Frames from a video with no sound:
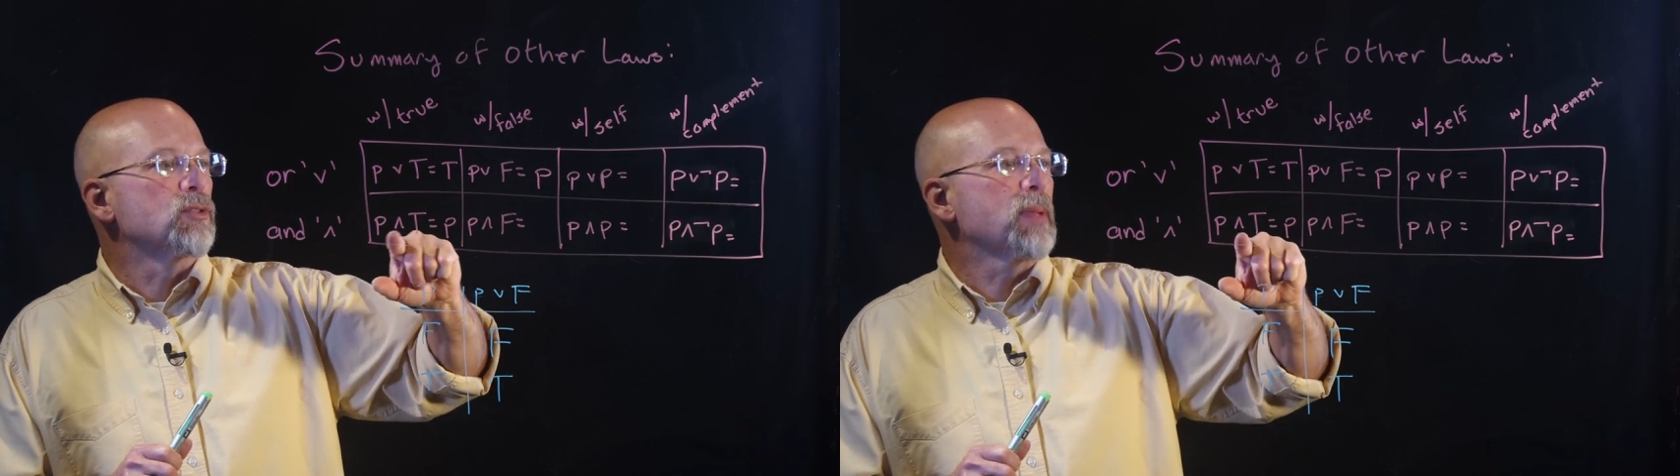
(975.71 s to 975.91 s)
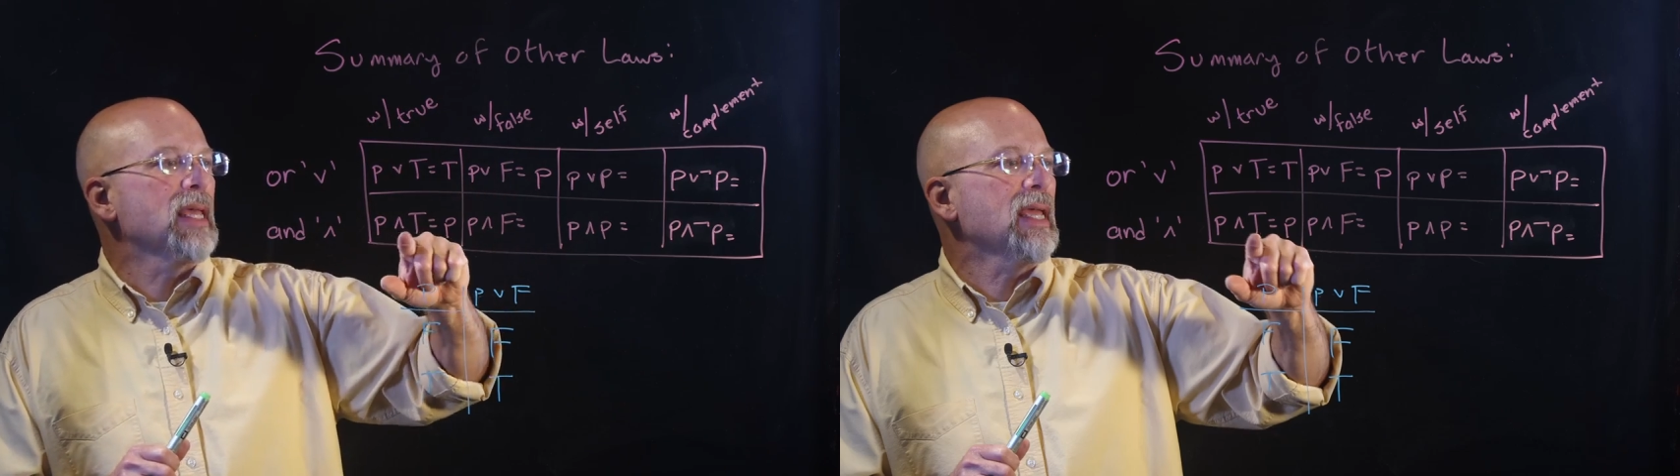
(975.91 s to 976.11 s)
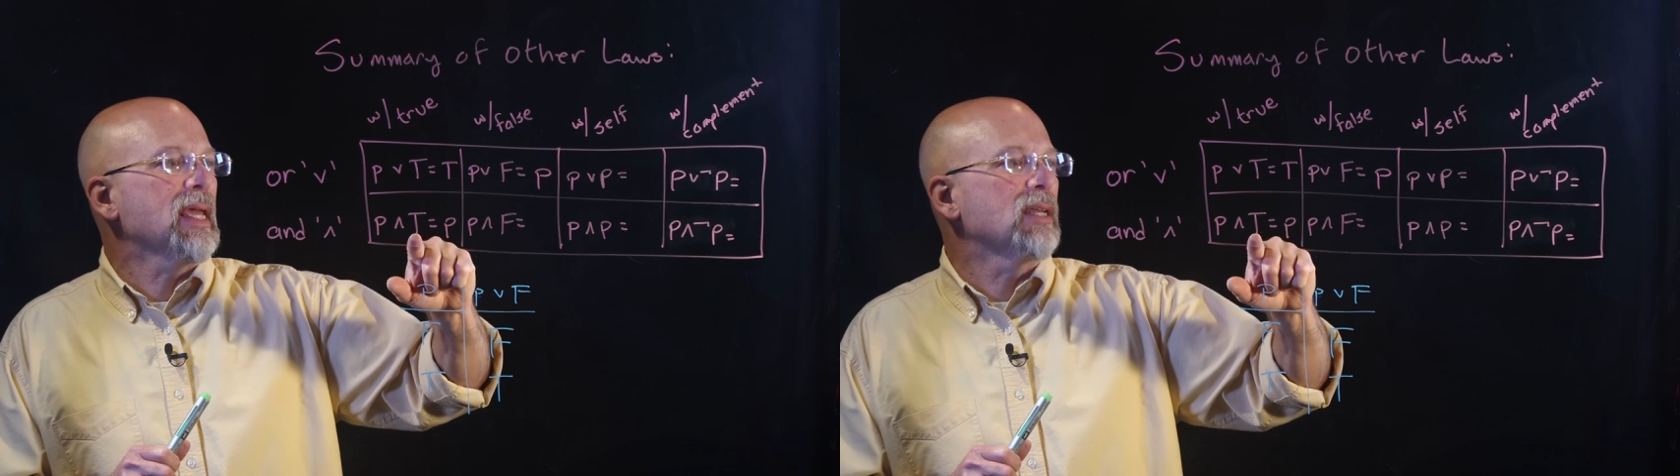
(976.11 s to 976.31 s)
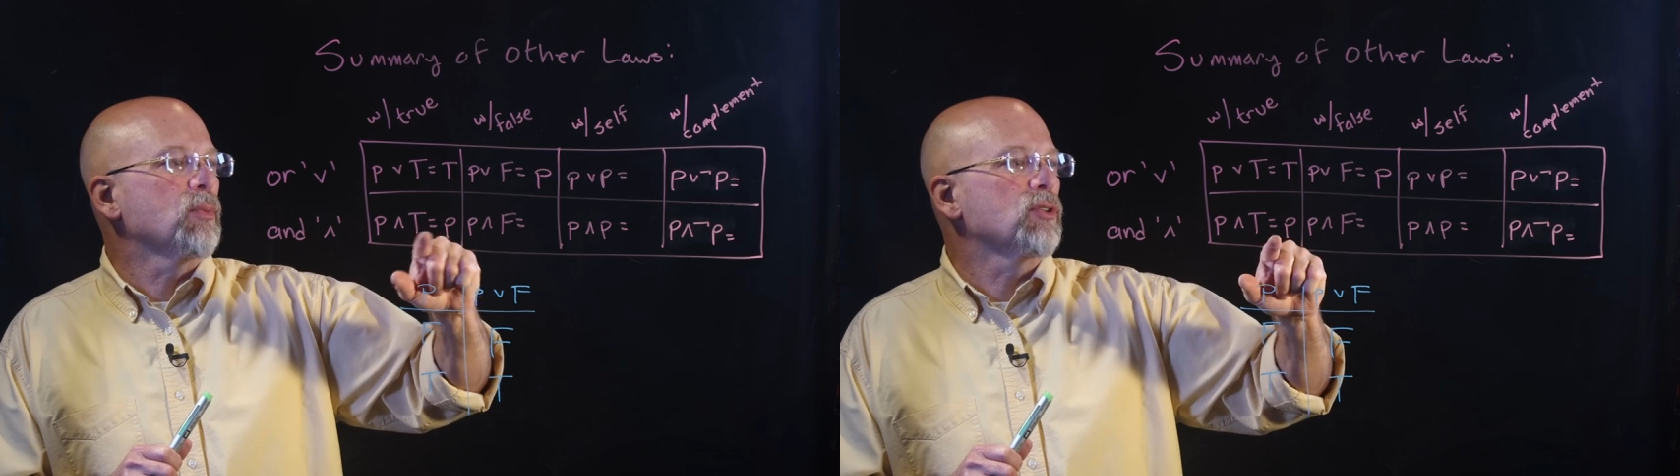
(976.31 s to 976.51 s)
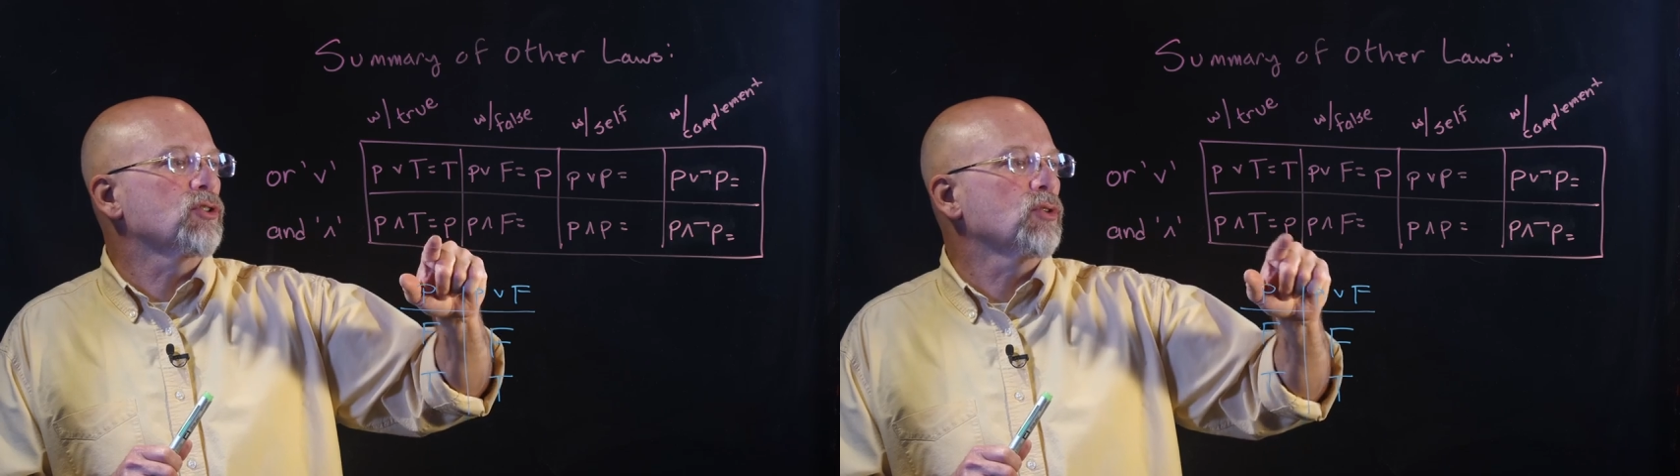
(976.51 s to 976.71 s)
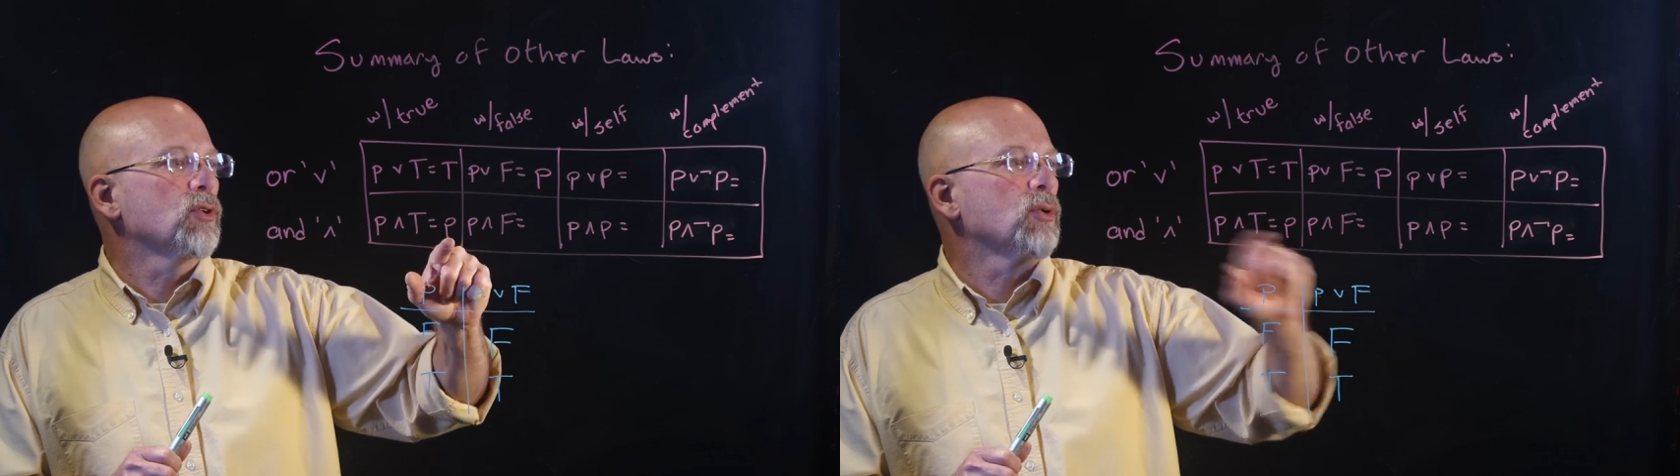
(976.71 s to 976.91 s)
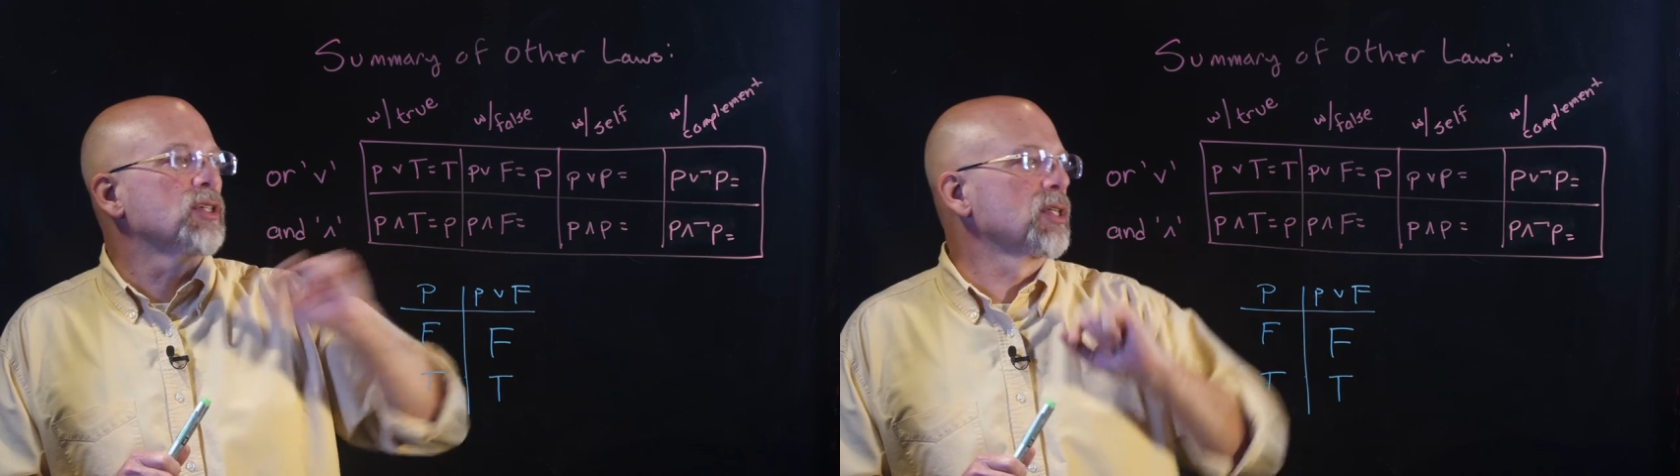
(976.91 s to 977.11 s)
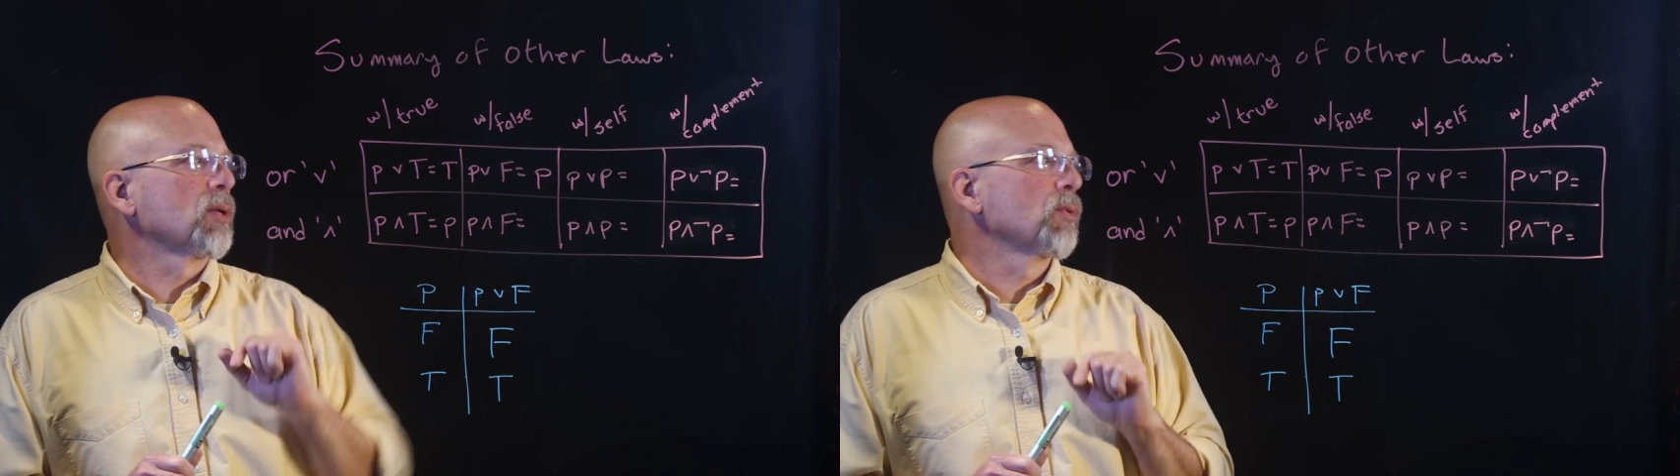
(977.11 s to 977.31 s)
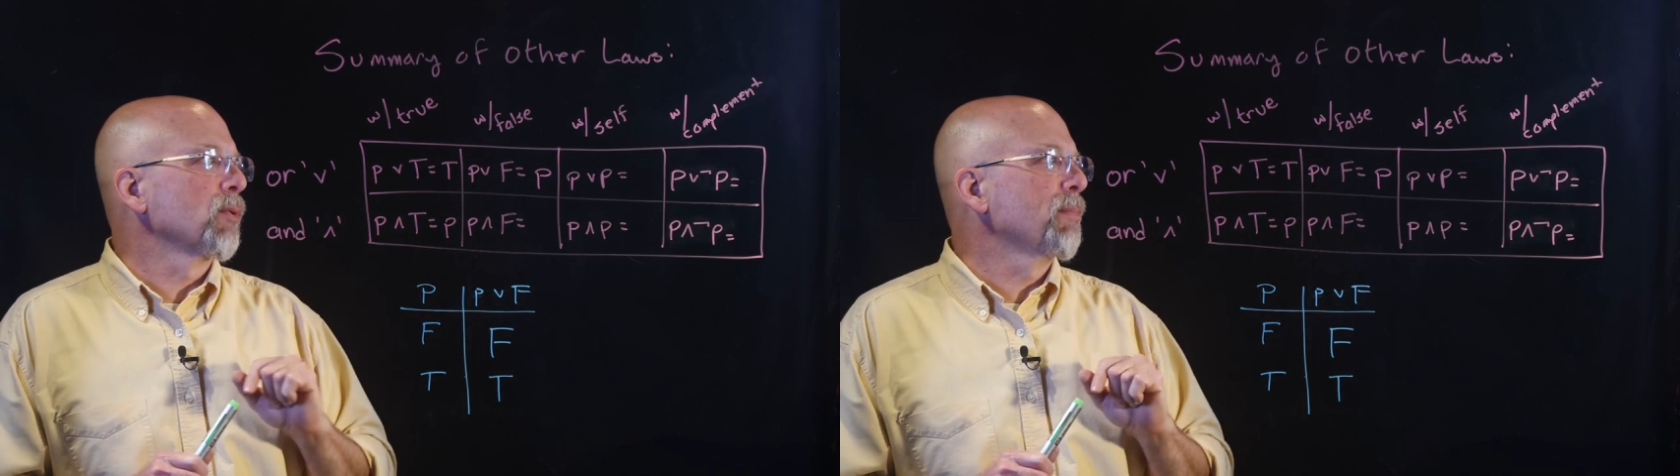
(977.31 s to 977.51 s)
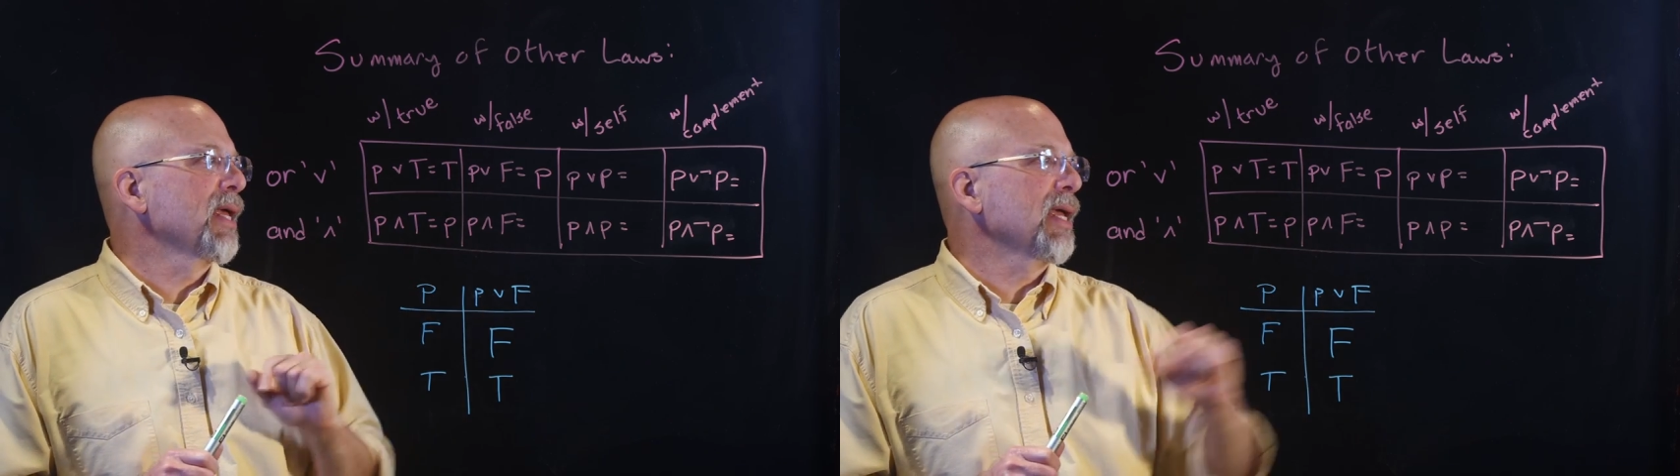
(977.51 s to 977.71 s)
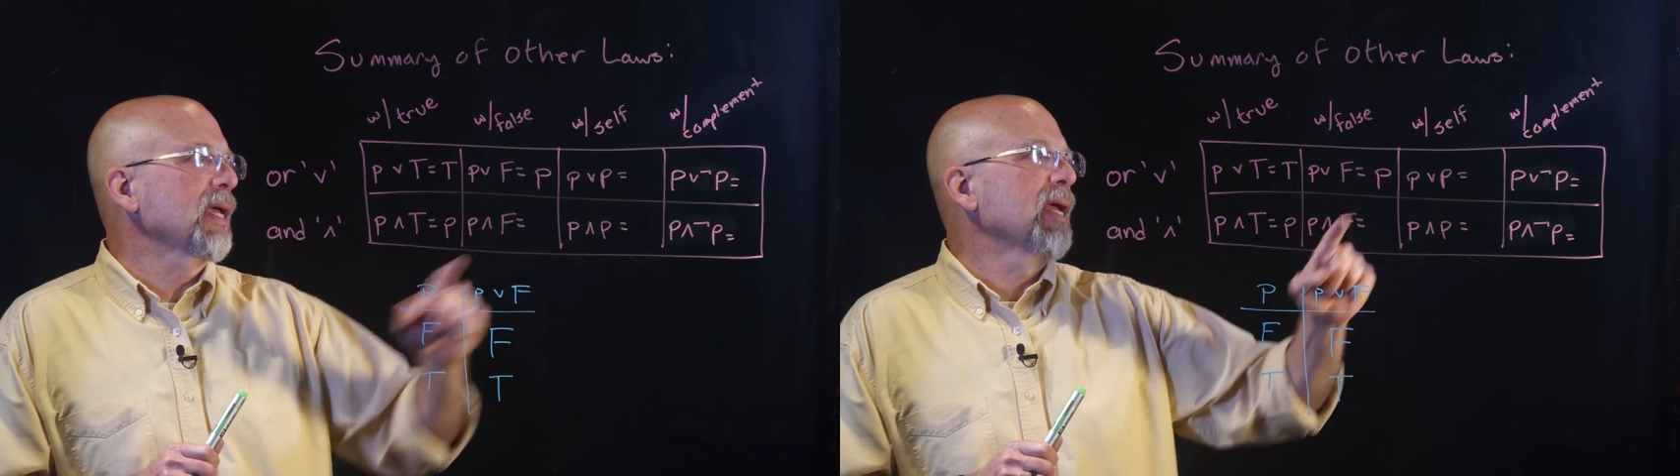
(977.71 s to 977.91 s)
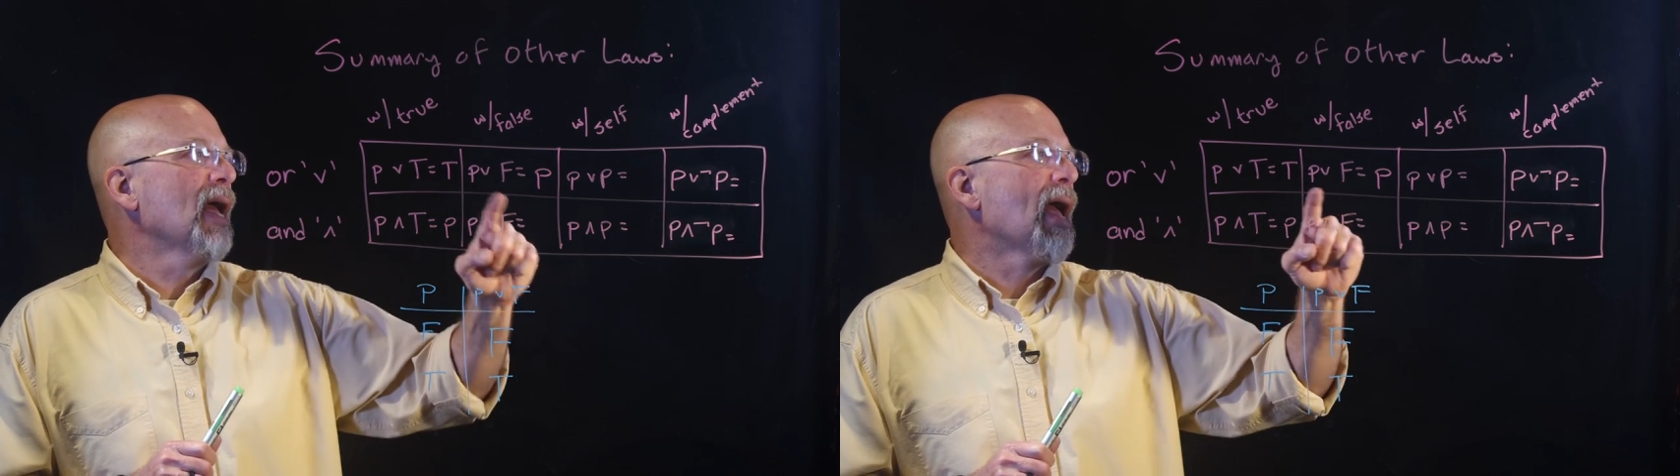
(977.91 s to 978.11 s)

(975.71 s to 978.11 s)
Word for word: P ANDed with true is equal to P,